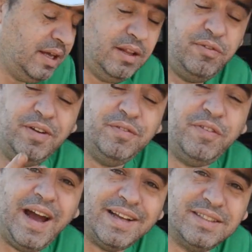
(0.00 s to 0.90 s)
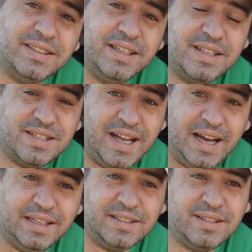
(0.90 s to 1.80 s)
The fun fact is
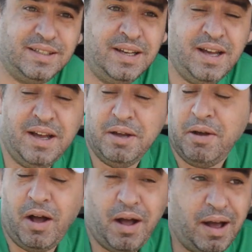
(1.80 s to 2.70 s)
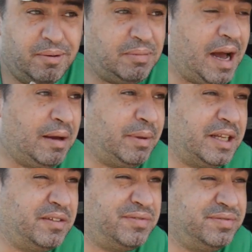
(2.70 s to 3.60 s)
that I
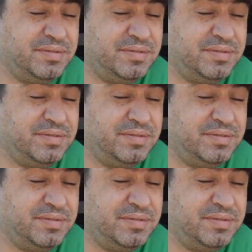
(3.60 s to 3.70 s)
believe